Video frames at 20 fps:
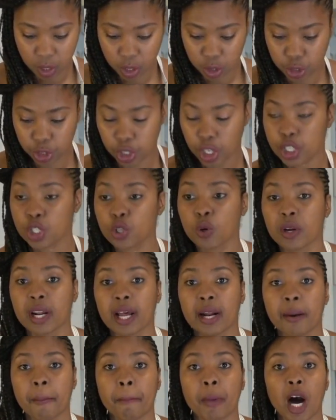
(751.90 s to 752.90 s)
just so
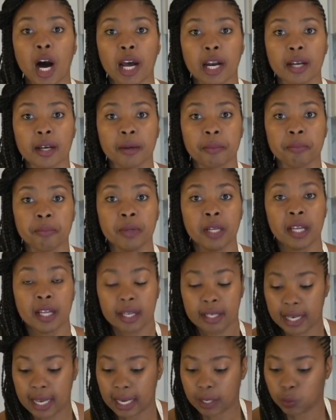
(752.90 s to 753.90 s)
that the bottom
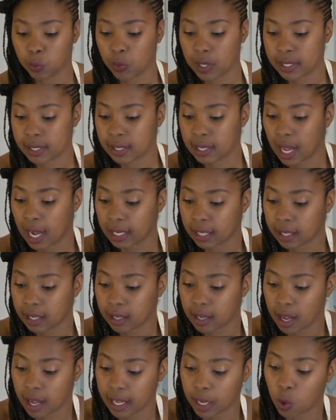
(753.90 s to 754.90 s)
that was not
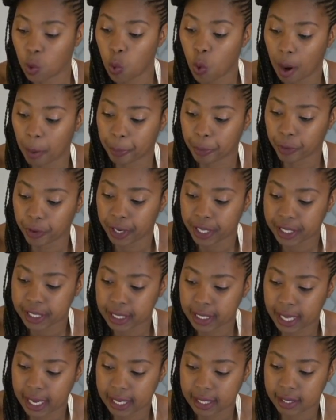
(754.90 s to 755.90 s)

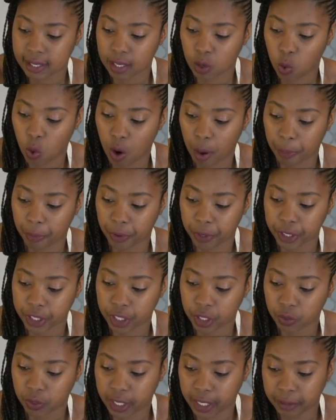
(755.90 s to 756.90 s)
incorporated gets
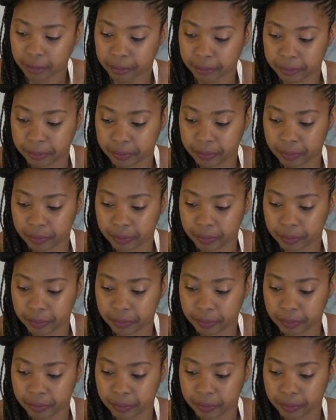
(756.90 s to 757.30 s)
incorporated. Okay,